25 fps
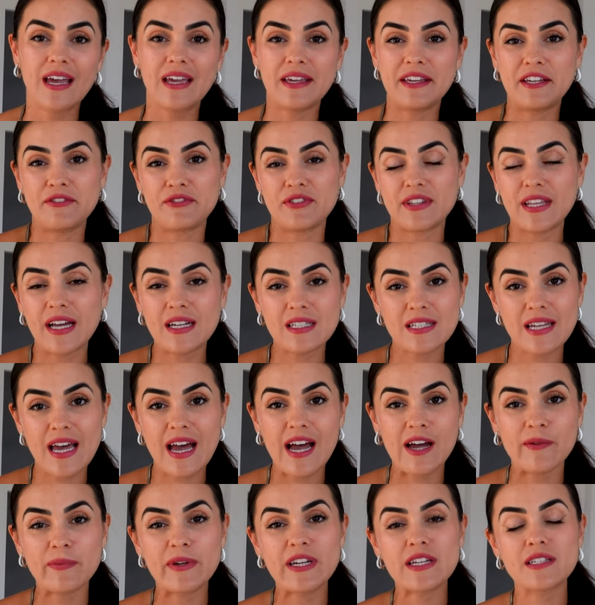If that
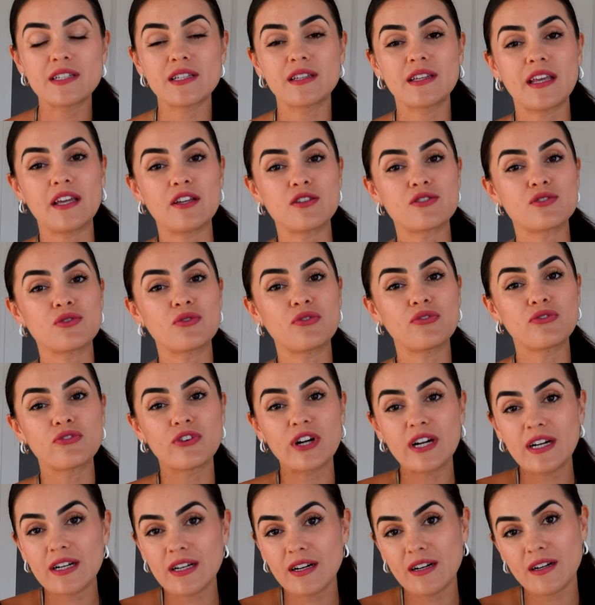habit takes you
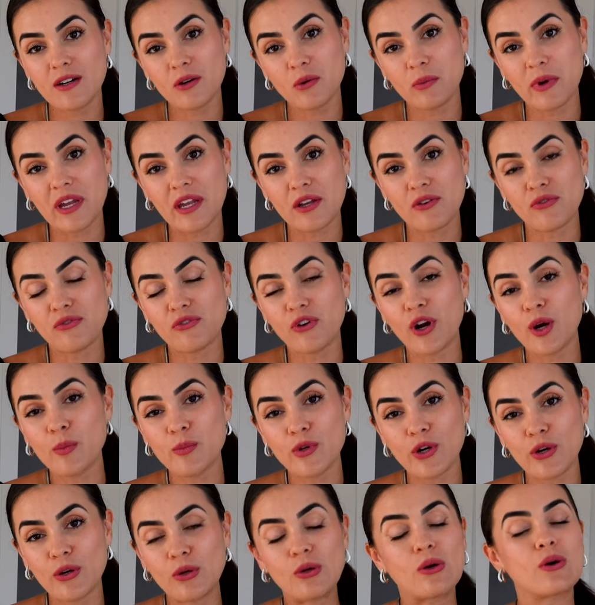further away from
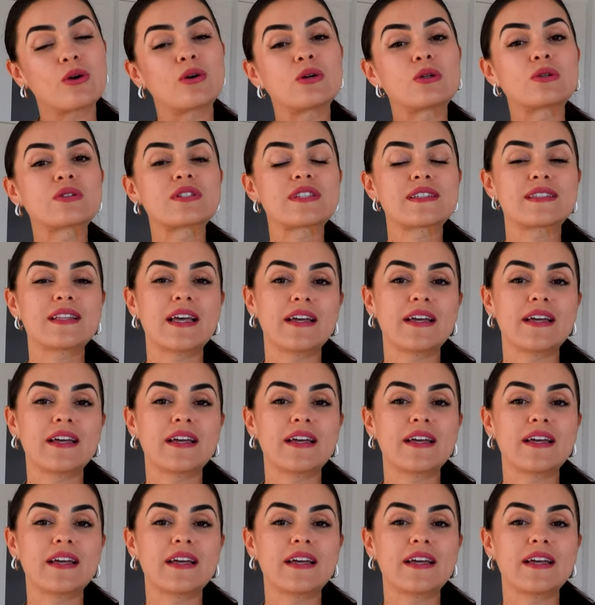your goals,